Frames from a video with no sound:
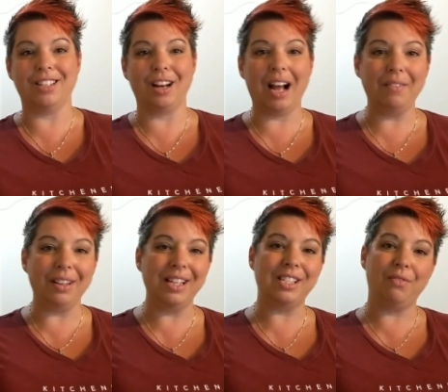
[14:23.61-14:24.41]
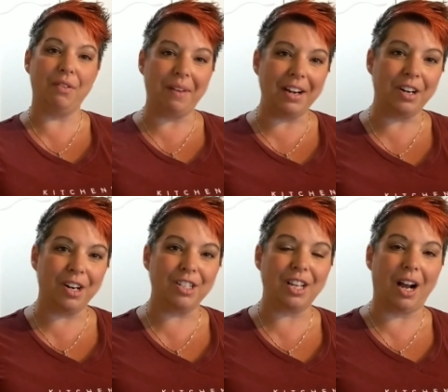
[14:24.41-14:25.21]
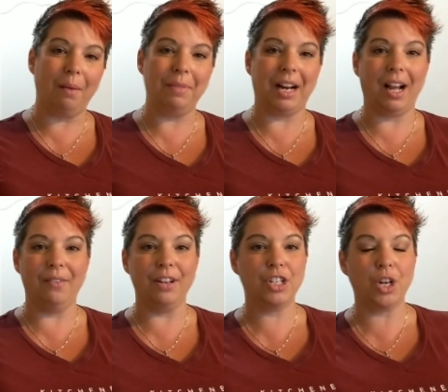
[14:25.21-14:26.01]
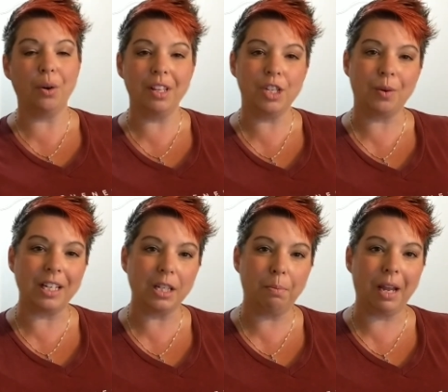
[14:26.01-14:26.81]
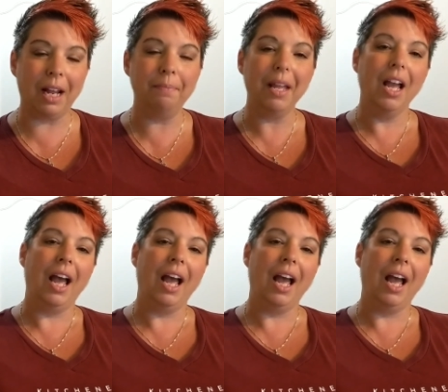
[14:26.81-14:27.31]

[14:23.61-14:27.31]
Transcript: it's going to have a list of the vendors um, that I've shown in this recipe,